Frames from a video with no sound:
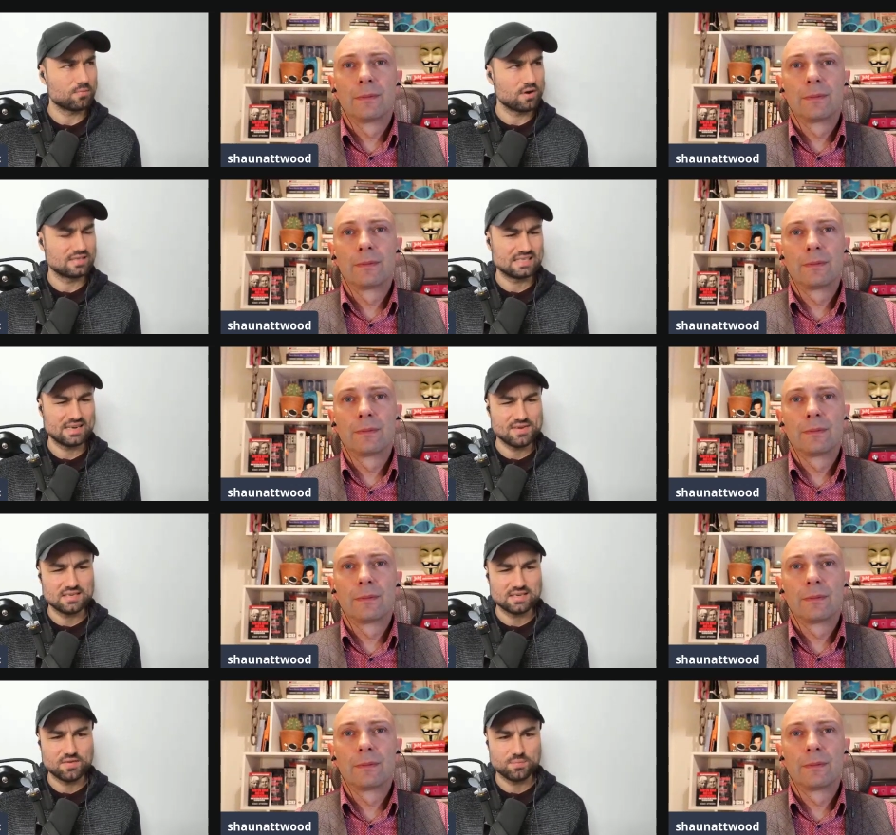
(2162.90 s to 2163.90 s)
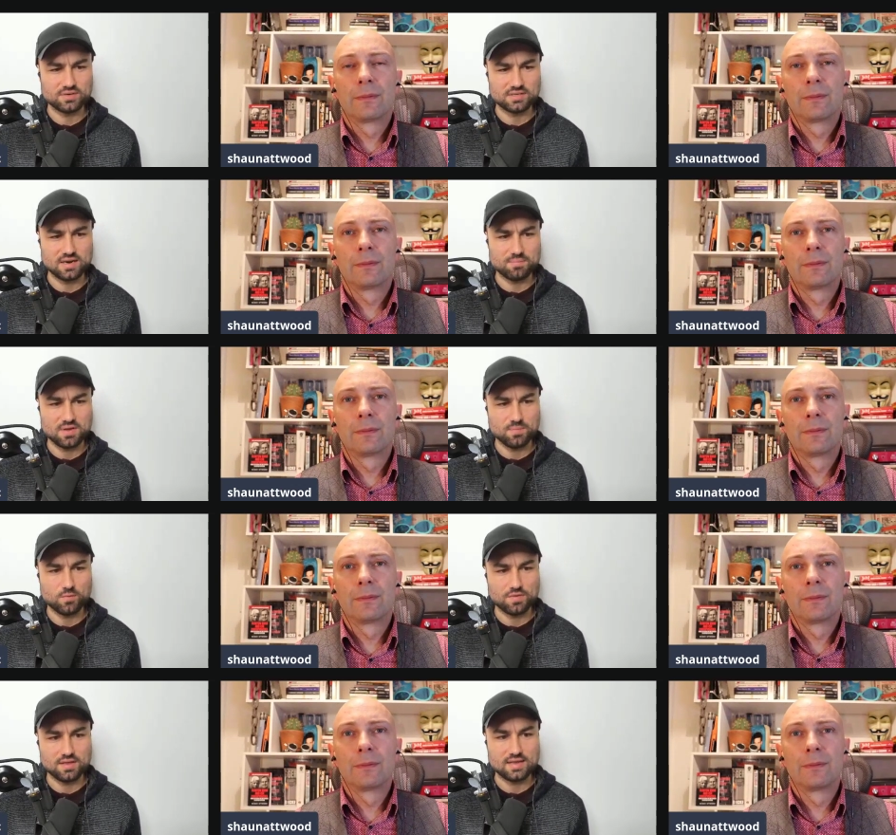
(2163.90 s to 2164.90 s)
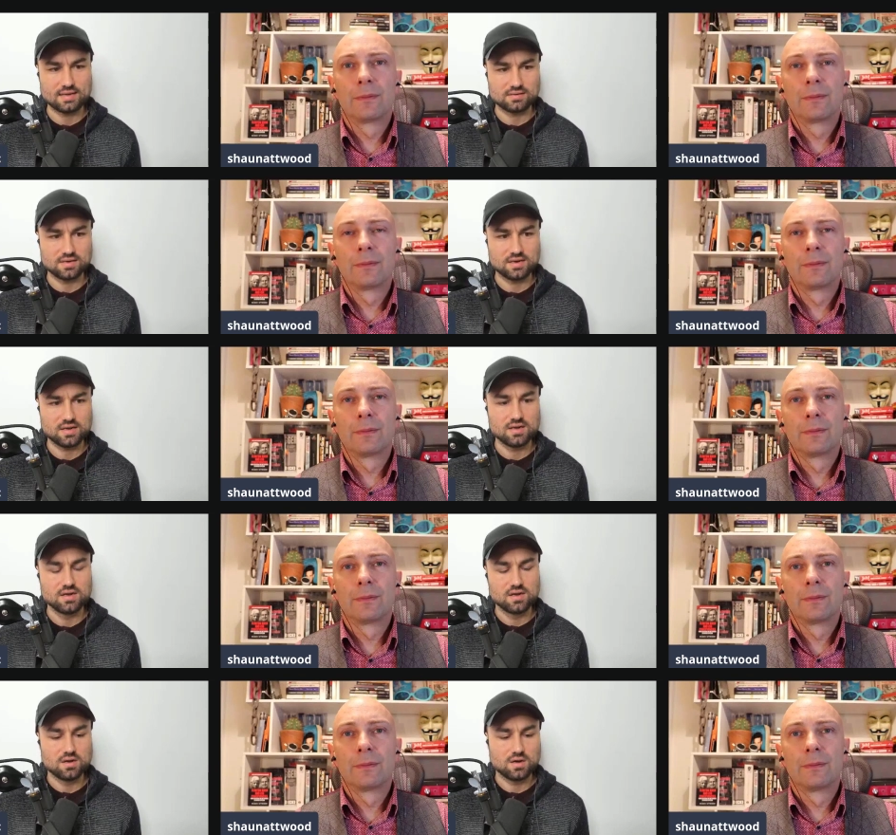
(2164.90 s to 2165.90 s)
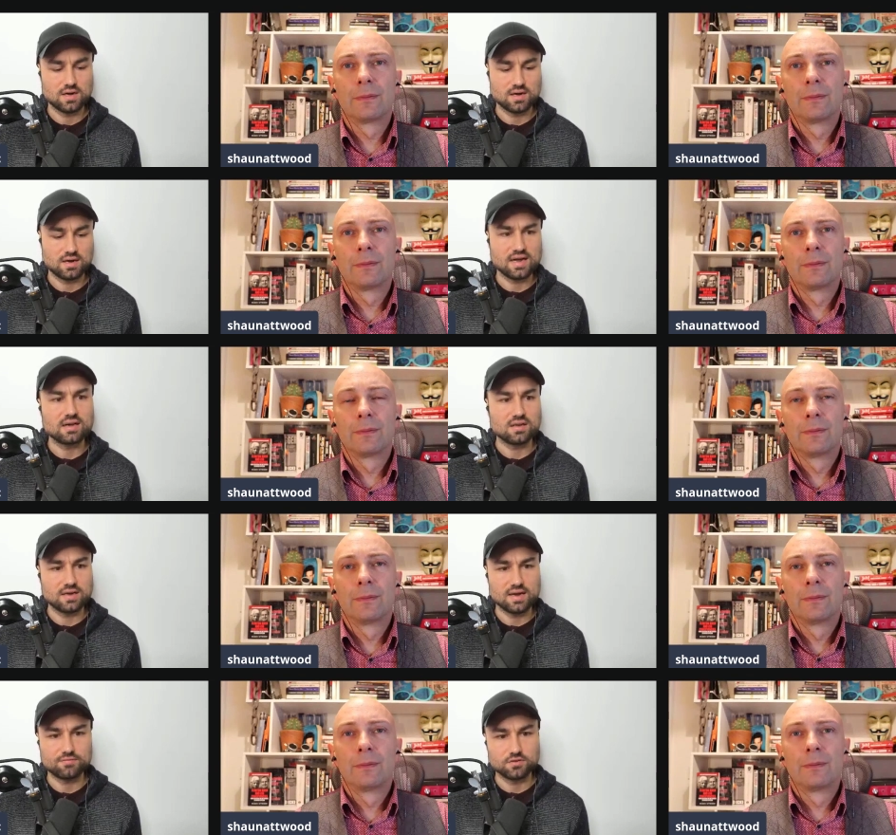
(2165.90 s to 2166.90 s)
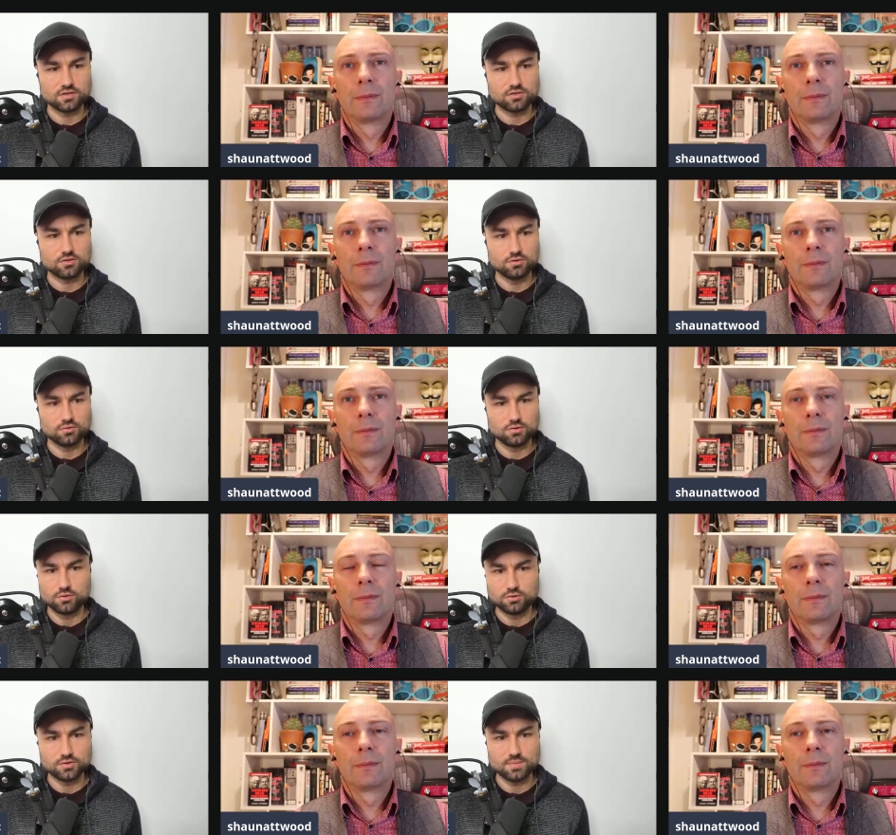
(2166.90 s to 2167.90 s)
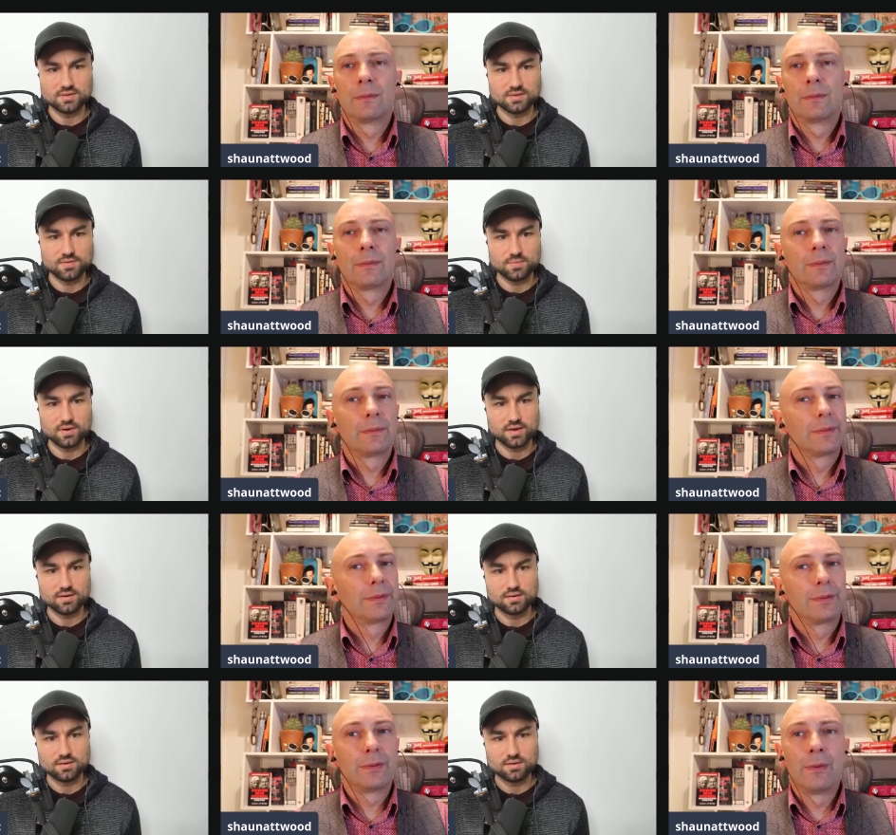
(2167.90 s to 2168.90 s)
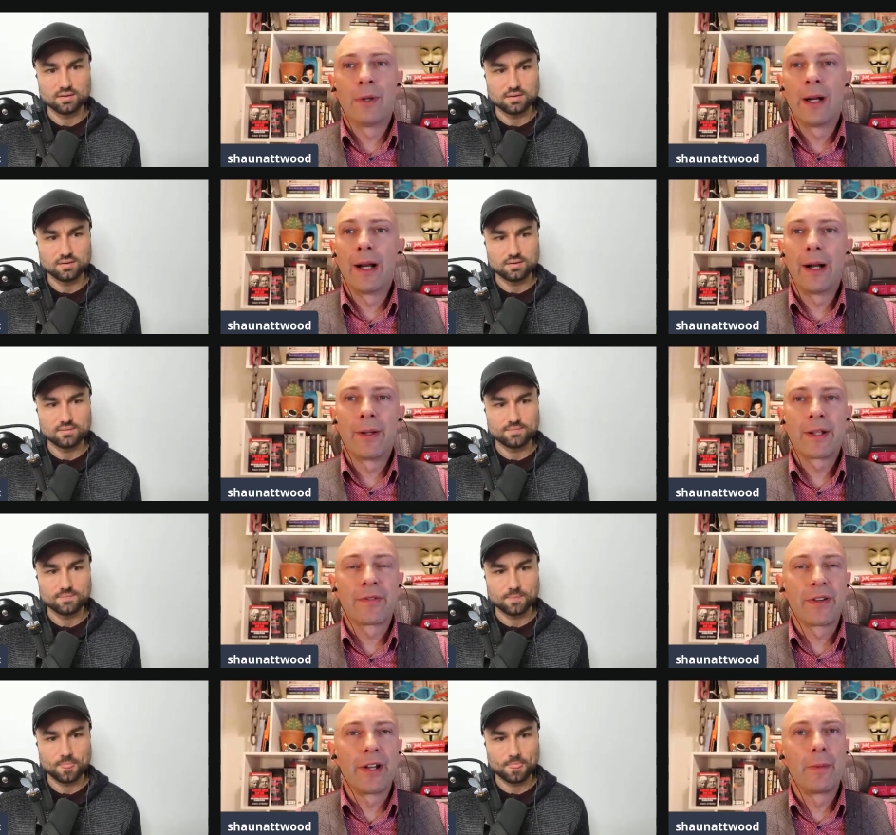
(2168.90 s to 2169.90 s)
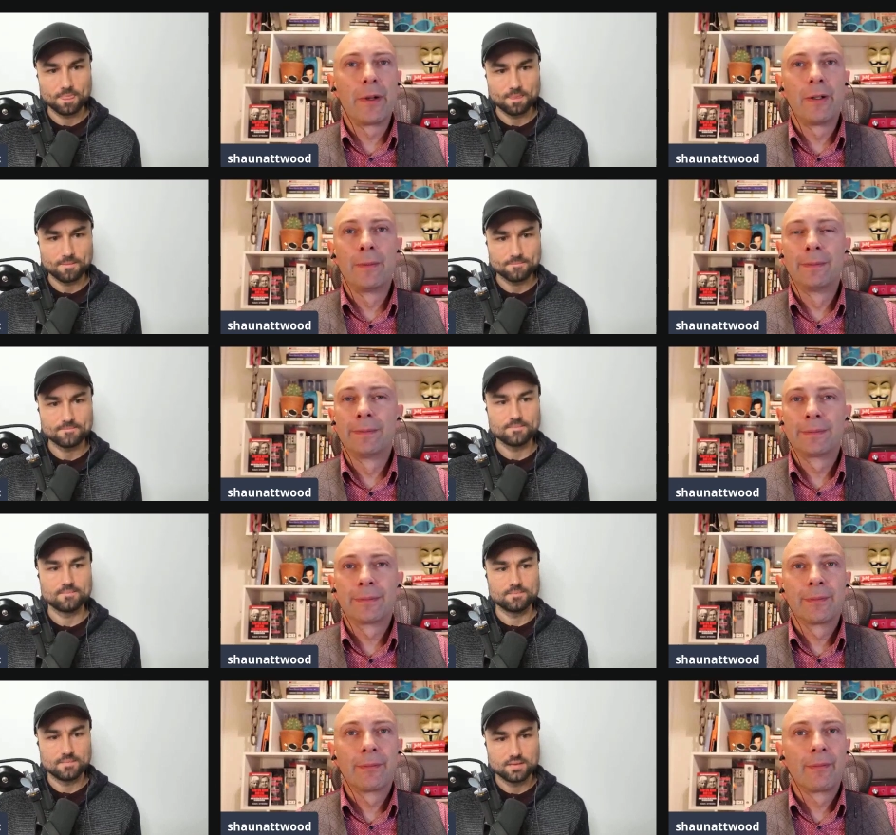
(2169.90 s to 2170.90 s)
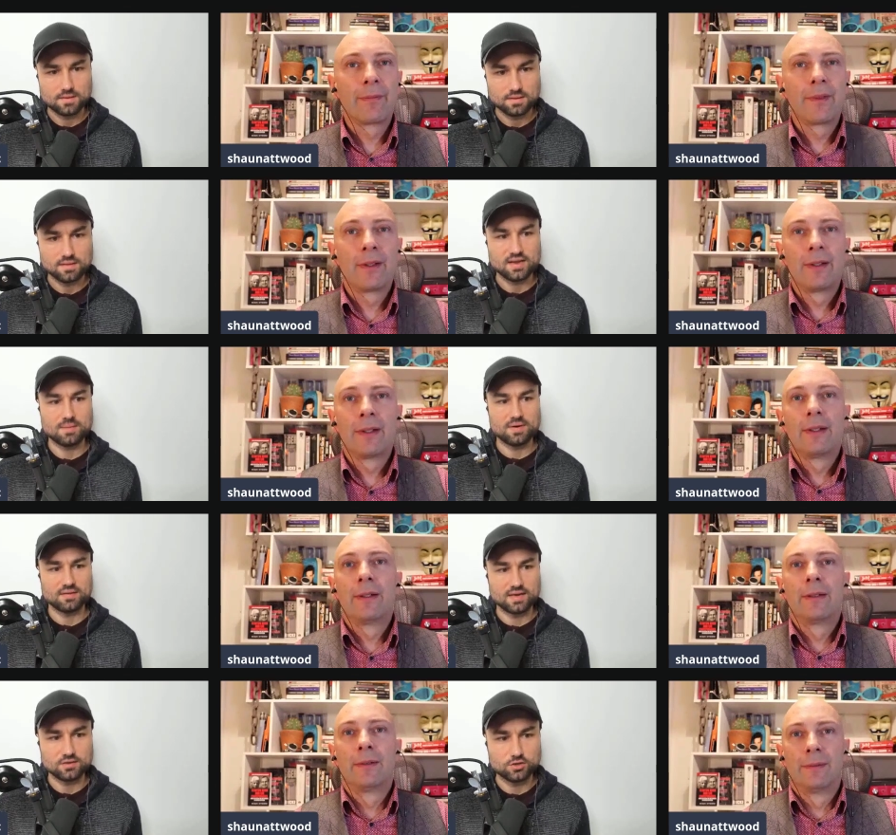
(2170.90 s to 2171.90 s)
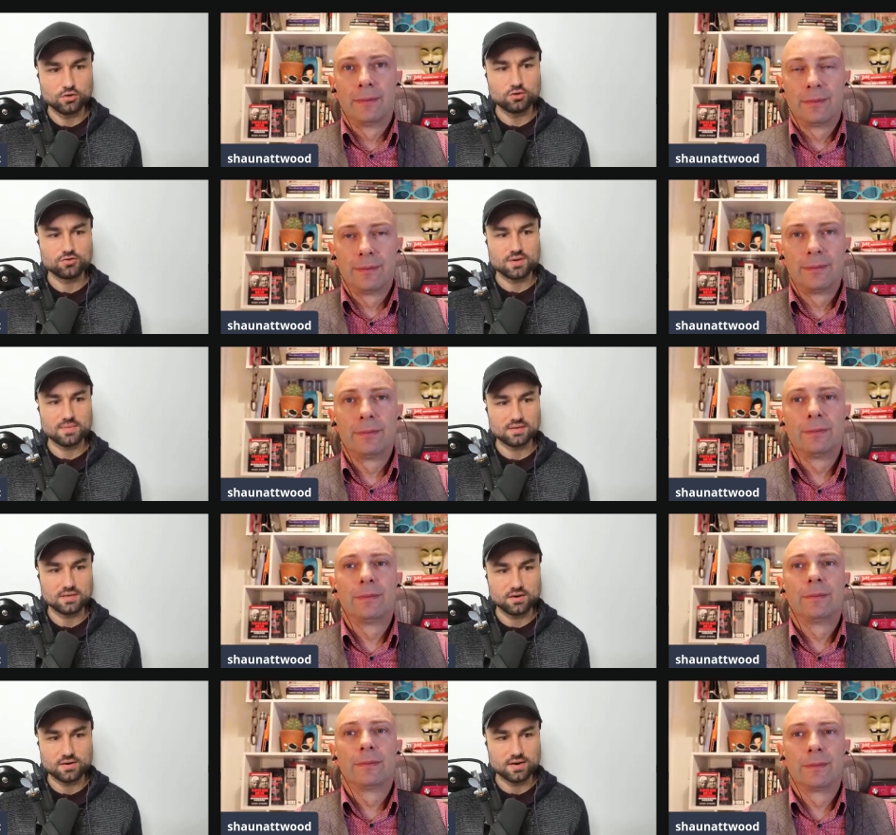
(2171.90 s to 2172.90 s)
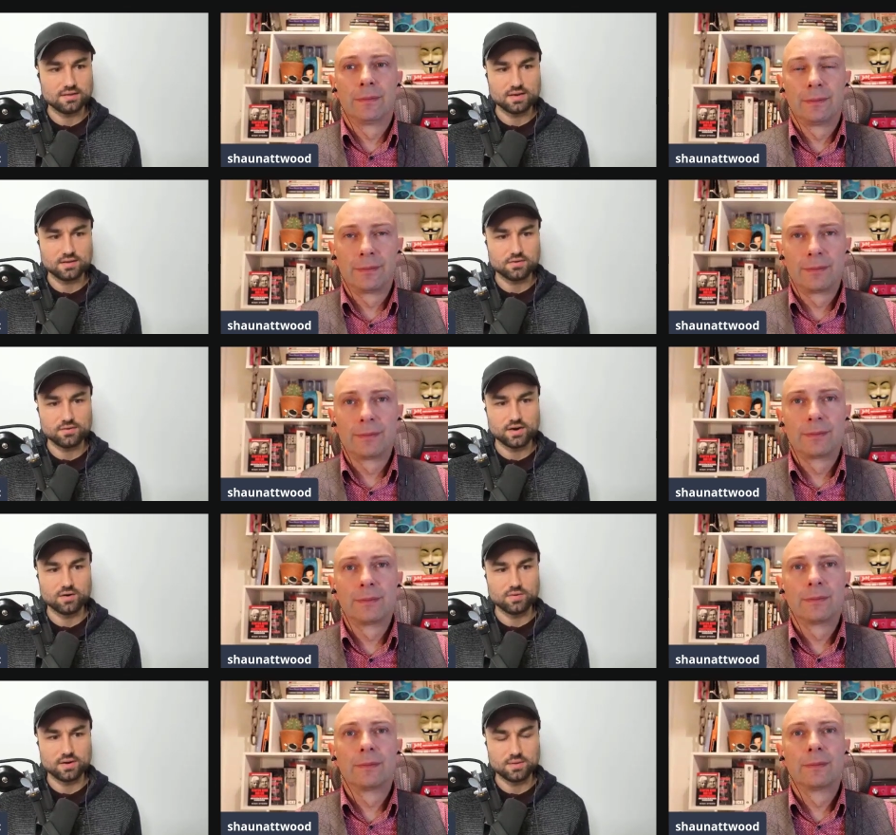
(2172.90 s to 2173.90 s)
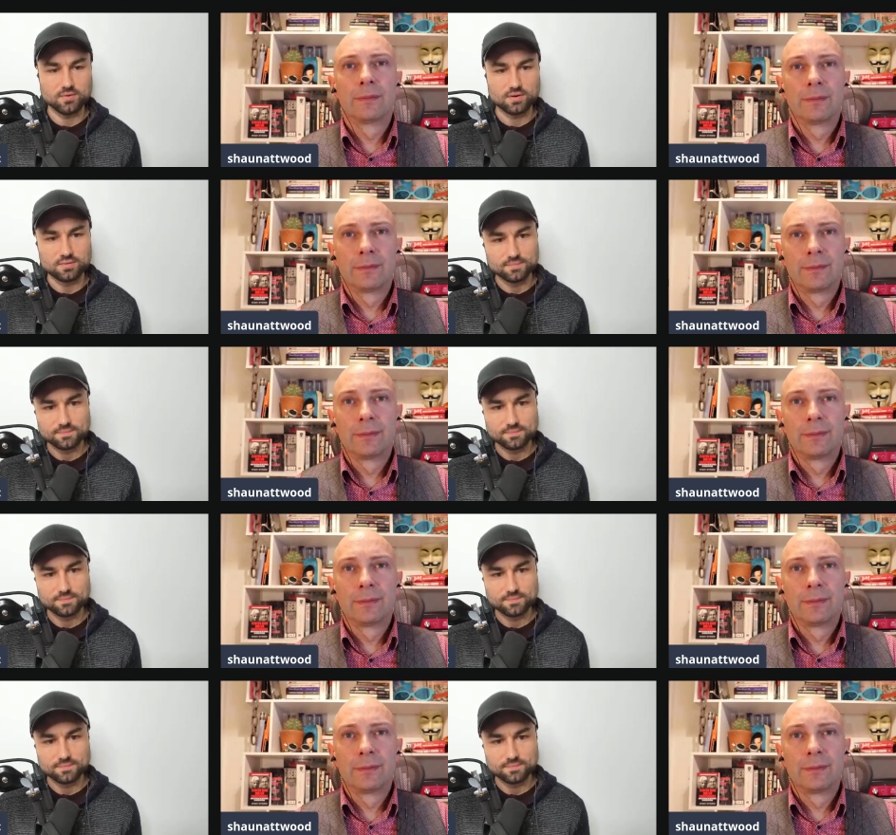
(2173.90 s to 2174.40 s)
Speaker 1: around seventy seven percent of people within that study uh, got clean after just two two treatments of ibogaine.
Speaker 2: Wow, that's phenomenal.
Speaker 1: Think about that. Just two treatments, and you're not addicted to heroin anymore.